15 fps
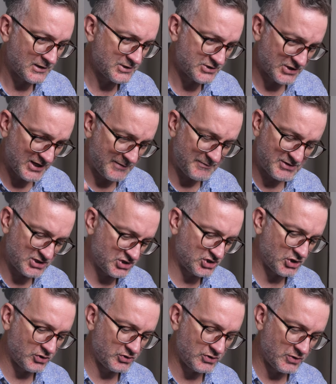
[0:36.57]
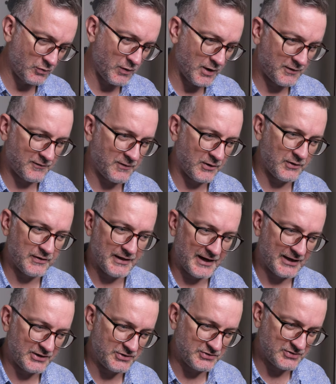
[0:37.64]
So let me just show you the workflow that I
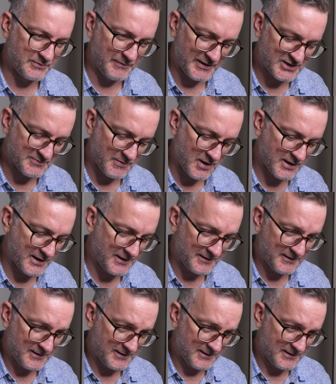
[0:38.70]
use to benchmark it.